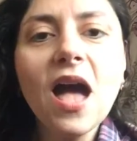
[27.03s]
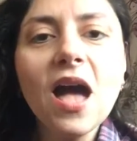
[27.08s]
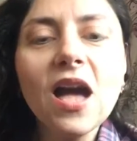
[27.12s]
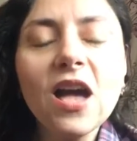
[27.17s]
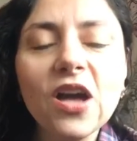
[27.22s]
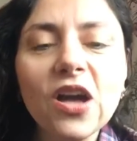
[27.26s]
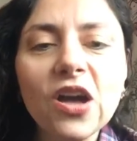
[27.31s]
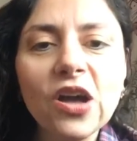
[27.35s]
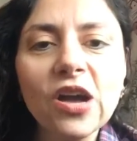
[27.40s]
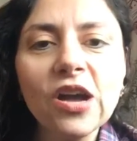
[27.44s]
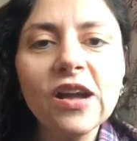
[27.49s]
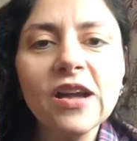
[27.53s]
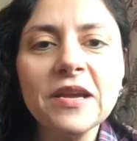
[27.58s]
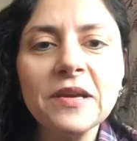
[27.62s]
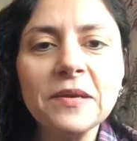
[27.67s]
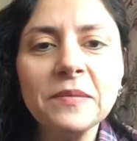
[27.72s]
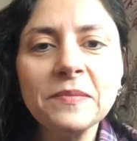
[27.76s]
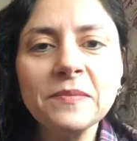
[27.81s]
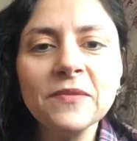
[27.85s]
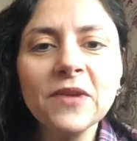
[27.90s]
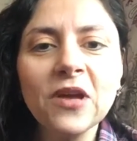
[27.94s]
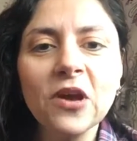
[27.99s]

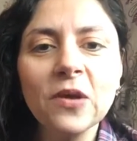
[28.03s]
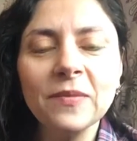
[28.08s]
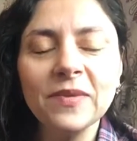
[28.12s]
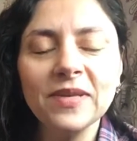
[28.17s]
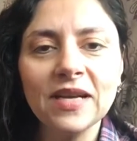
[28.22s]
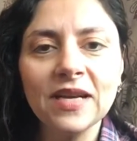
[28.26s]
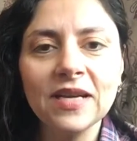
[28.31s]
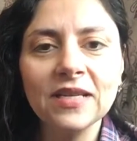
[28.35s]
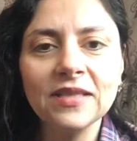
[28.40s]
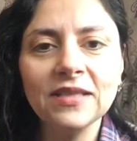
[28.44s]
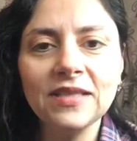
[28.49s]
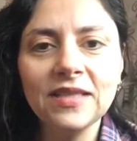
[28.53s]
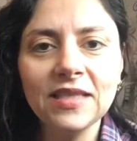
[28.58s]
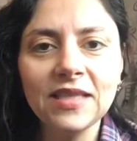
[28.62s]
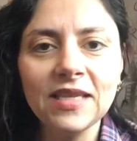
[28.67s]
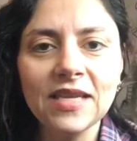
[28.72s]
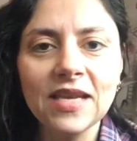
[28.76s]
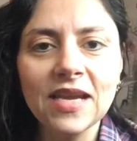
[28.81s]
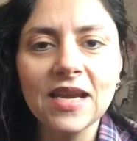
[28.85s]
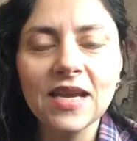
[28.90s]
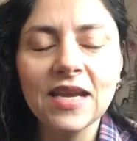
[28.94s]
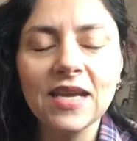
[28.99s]
I'm coming on
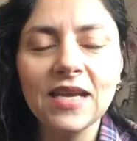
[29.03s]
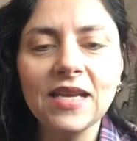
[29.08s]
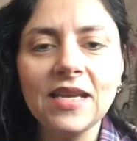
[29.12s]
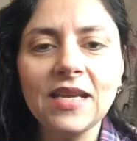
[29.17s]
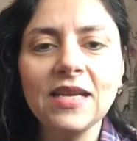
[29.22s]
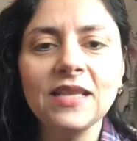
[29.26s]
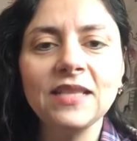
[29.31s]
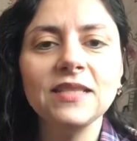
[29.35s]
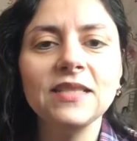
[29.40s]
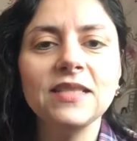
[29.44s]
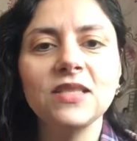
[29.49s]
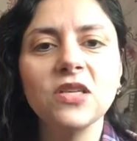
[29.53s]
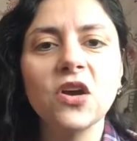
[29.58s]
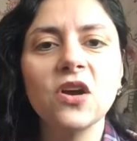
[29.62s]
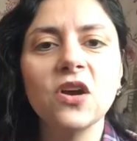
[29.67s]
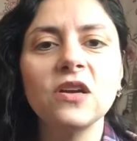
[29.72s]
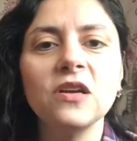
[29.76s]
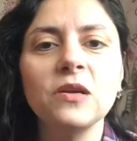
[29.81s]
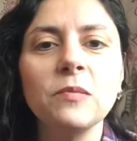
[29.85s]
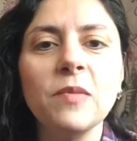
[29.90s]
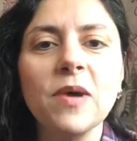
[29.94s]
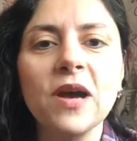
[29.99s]
today to
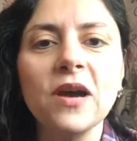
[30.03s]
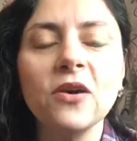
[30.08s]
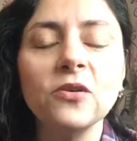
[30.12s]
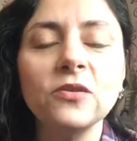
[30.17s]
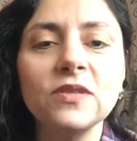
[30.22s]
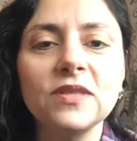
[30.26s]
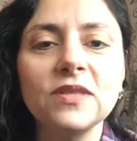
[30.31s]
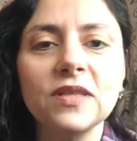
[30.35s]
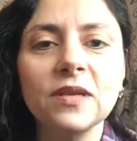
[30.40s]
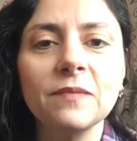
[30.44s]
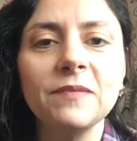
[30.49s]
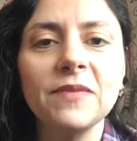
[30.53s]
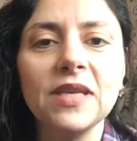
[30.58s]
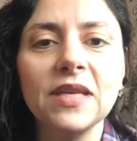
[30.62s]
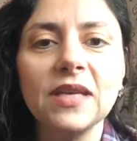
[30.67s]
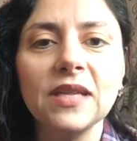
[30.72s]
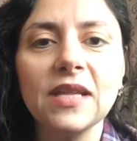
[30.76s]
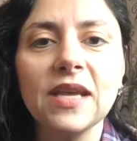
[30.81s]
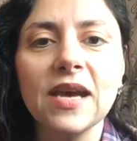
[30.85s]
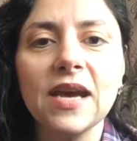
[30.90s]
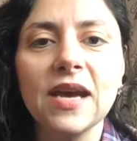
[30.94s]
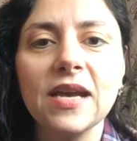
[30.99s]
talk about
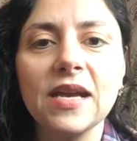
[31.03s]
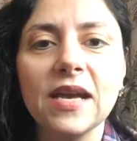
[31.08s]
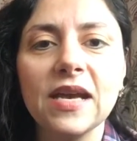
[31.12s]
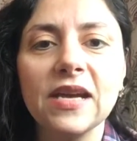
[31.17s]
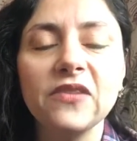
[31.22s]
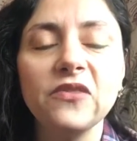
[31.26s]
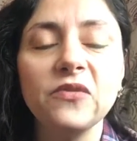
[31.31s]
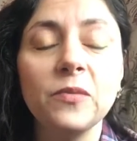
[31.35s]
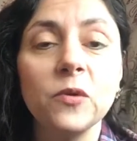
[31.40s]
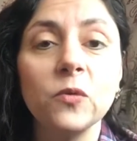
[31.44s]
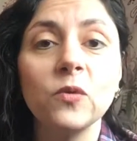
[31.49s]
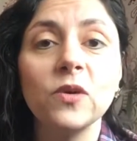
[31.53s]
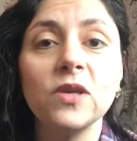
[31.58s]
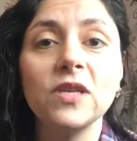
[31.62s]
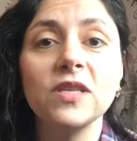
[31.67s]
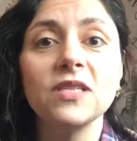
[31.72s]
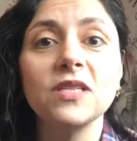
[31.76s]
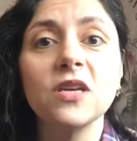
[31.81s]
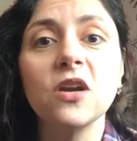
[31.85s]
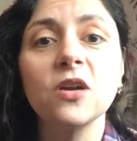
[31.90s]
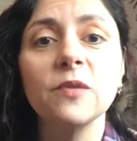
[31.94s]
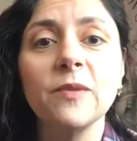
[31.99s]
something that I've been wanting
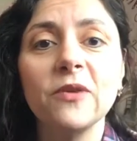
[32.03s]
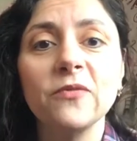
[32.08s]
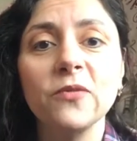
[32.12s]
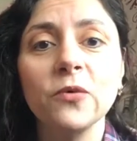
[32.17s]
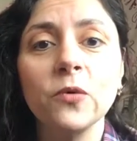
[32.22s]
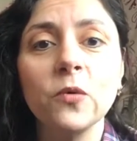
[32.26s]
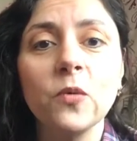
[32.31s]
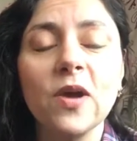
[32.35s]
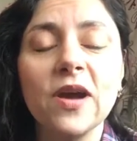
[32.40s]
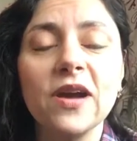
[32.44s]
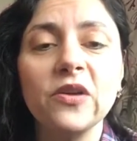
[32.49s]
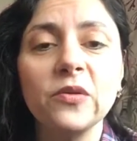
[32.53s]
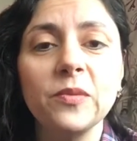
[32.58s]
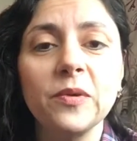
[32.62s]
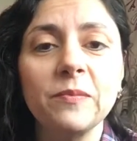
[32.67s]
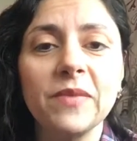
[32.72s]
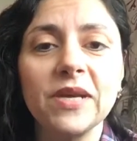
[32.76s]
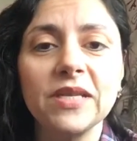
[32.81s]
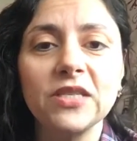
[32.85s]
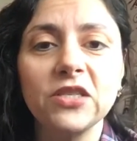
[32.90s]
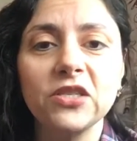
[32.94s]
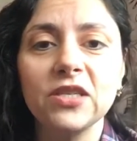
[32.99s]
to talk about for a while. I've been
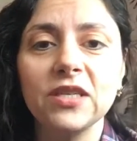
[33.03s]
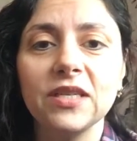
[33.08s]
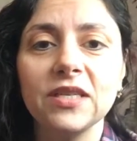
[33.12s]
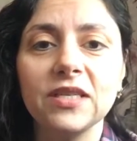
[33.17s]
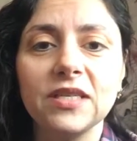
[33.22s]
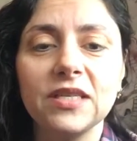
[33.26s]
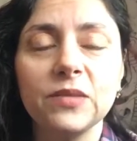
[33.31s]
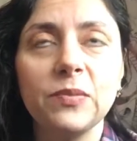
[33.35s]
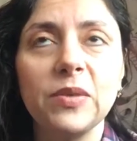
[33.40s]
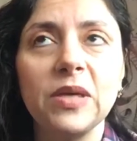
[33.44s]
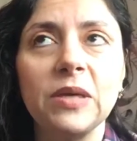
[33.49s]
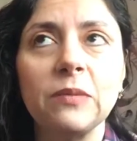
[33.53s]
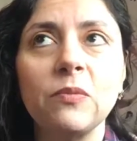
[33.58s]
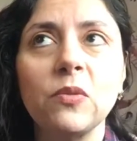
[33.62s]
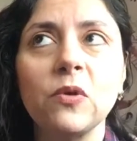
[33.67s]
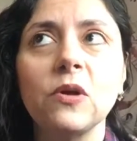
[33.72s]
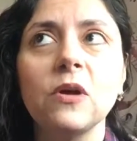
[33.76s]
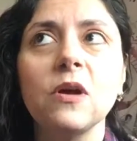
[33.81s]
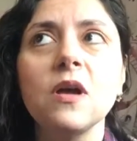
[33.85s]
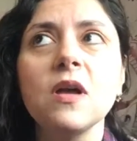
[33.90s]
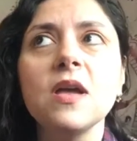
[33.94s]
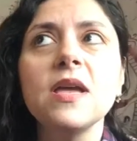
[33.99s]
mentioning it to
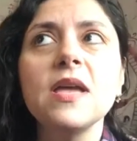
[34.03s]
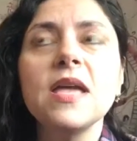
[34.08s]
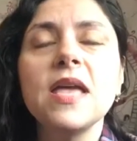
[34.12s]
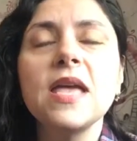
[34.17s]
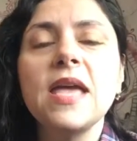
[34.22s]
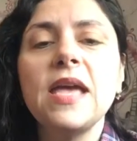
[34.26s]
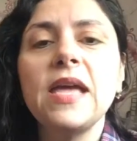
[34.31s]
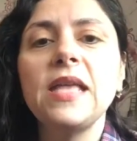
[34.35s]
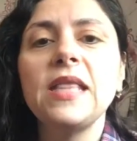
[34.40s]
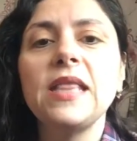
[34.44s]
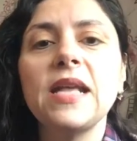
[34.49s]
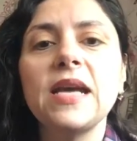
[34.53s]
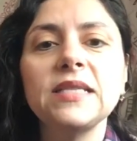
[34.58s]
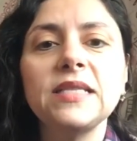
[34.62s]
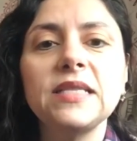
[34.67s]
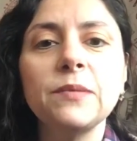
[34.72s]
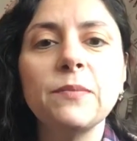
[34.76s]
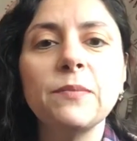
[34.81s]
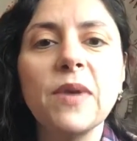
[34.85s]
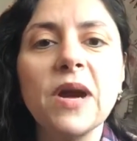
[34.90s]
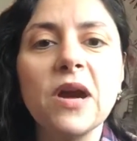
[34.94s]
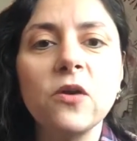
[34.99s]
people, and that's
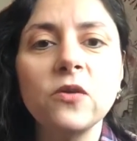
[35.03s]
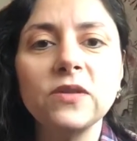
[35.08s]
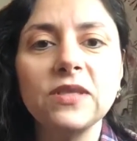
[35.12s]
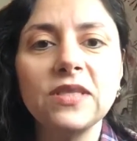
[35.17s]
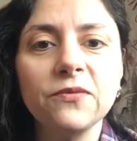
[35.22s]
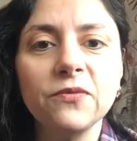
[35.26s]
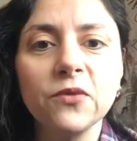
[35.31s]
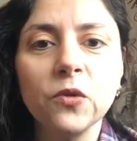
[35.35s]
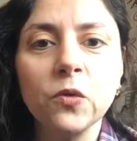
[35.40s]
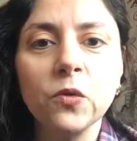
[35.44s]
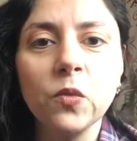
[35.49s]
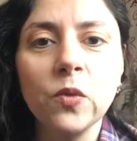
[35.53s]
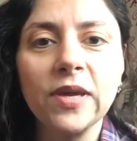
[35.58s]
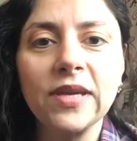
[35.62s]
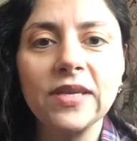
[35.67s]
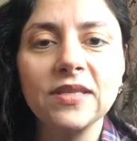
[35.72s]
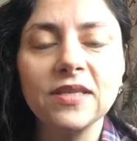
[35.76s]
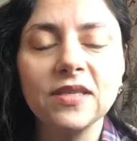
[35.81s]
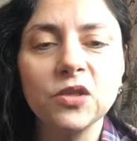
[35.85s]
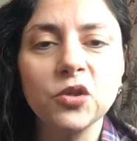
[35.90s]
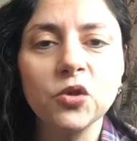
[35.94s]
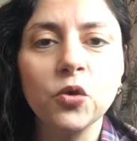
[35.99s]
about different
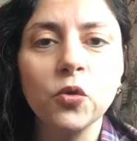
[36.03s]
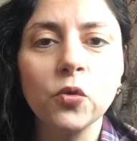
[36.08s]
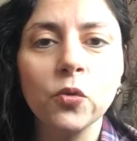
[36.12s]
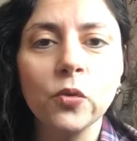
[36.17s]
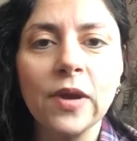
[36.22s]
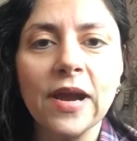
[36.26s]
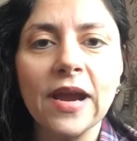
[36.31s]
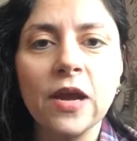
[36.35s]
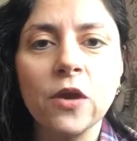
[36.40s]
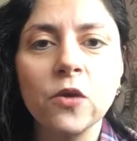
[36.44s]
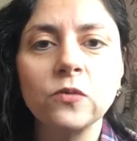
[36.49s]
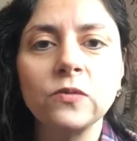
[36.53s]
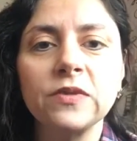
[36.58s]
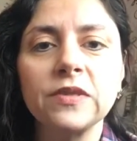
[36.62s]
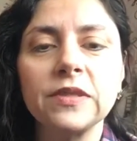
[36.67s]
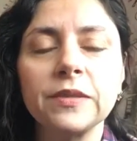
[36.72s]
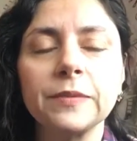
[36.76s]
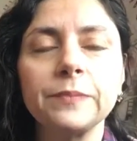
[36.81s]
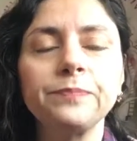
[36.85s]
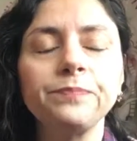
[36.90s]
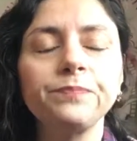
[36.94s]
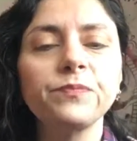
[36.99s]
ways to
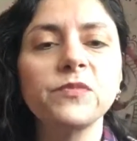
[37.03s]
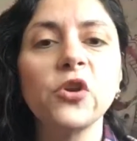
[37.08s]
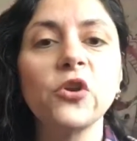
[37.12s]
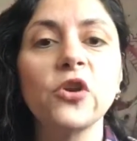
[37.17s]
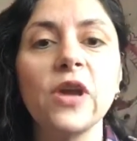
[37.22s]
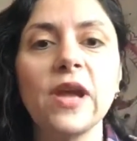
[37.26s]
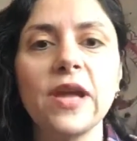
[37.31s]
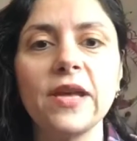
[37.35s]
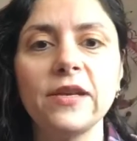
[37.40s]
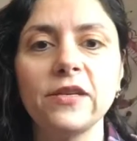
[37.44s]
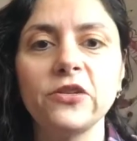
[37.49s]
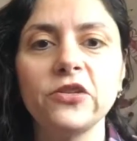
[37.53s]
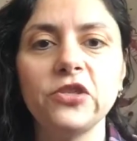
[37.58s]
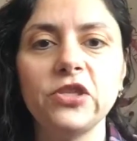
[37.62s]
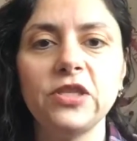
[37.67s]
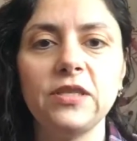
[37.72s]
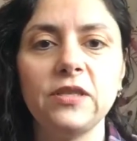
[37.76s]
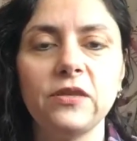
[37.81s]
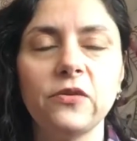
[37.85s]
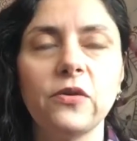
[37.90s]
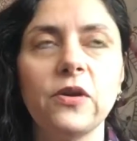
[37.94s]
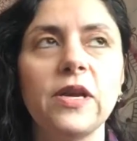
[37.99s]
ground your
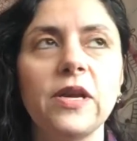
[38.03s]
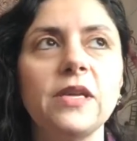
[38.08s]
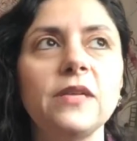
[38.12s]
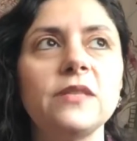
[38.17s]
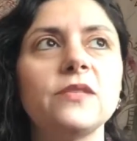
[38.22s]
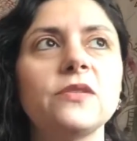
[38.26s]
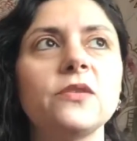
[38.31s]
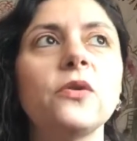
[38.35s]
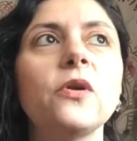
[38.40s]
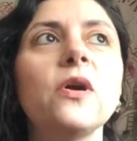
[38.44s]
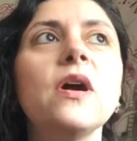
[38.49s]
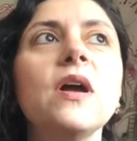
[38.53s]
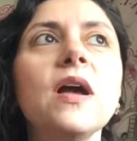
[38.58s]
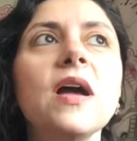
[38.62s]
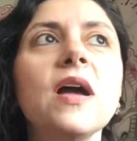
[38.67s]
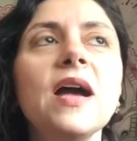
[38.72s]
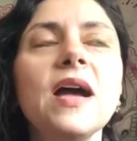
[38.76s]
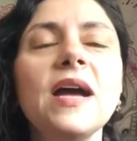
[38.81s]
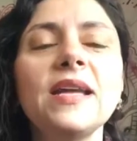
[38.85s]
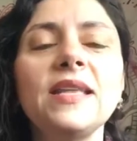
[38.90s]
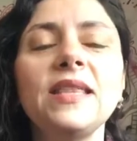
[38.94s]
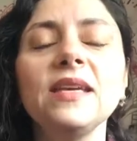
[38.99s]
energy. Okay, so
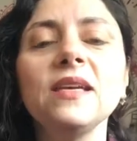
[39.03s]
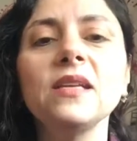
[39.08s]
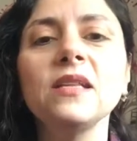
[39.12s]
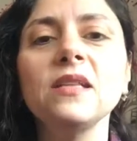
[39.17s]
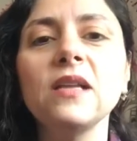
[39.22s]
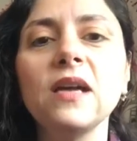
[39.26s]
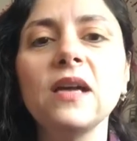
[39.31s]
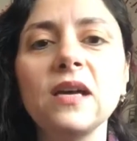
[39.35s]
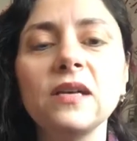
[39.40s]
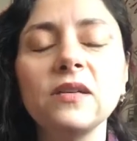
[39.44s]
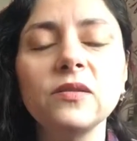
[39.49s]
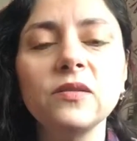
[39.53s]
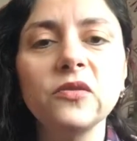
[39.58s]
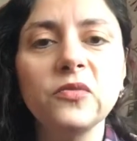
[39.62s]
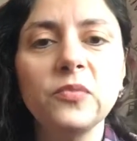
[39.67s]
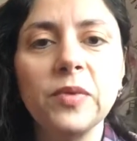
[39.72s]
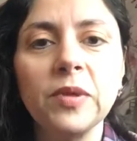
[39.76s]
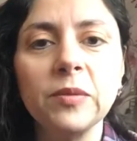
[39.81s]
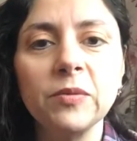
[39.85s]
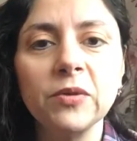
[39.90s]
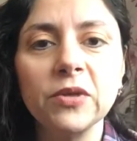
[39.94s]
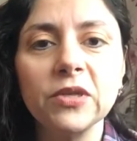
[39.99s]
I think a lot of
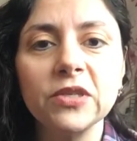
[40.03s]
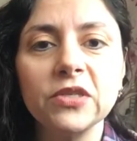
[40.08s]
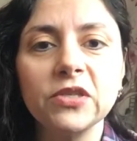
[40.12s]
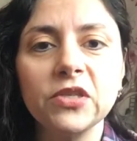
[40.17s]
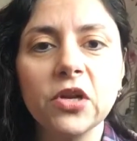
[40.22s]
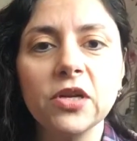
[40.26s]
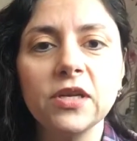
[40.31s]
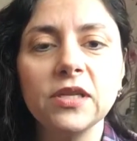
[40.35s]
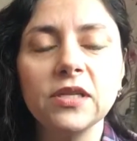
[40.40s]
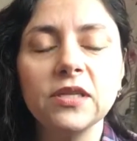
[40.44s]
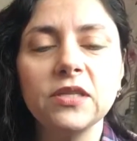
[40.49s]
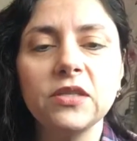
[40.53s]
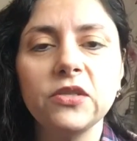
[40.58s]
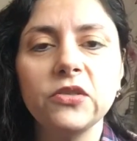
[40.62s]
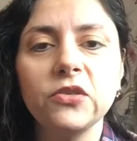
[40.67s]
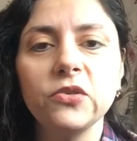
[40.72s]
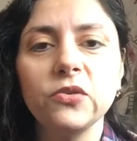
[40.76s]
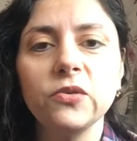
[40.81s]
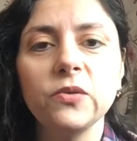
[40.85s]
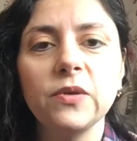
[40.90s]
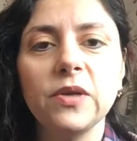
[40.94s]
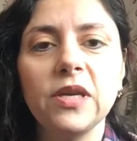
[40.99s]
people are starting
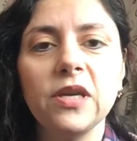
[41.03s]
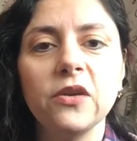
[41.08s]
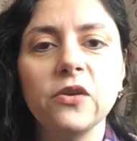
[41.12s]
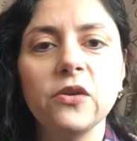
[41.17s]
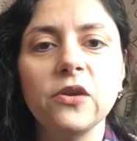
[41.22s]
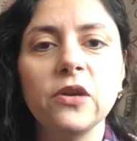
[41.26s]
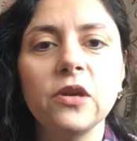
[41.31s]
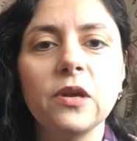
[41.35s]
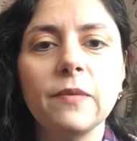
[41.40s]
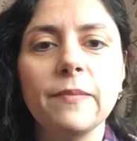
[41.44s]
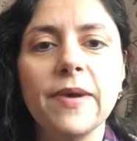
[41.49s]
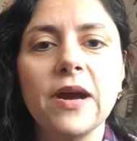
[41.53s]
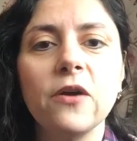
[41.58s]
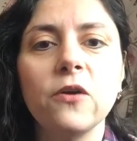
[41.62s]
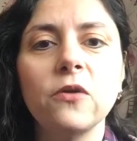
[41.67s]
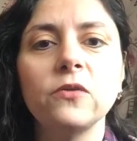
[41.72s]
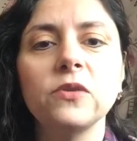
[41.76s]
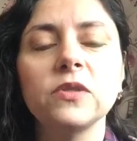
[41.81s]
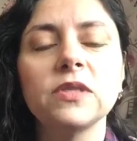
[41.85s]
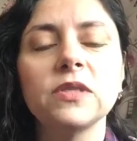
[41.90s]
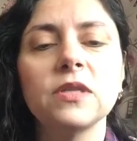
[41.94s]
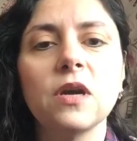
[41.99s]
to hear
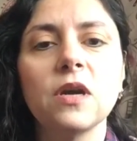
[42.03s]
about